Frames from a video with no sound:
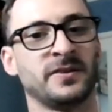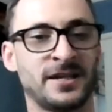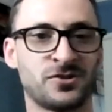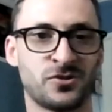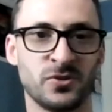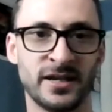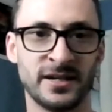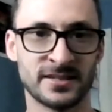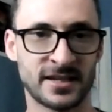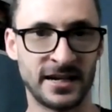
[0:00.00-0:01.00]
that's true. That
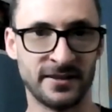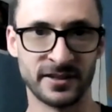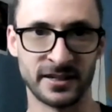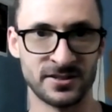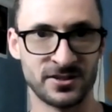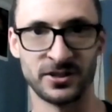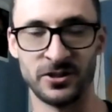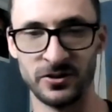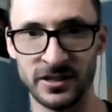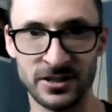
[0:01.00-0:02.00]
is kind of like a
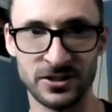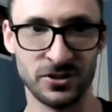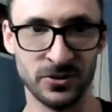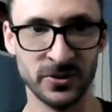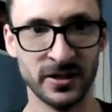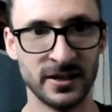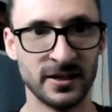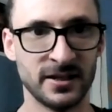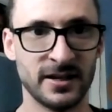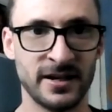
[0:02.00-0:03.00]
security issue
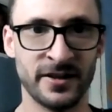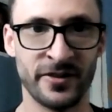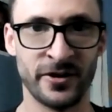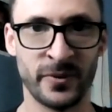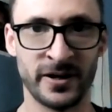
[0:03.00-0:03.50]
there waiting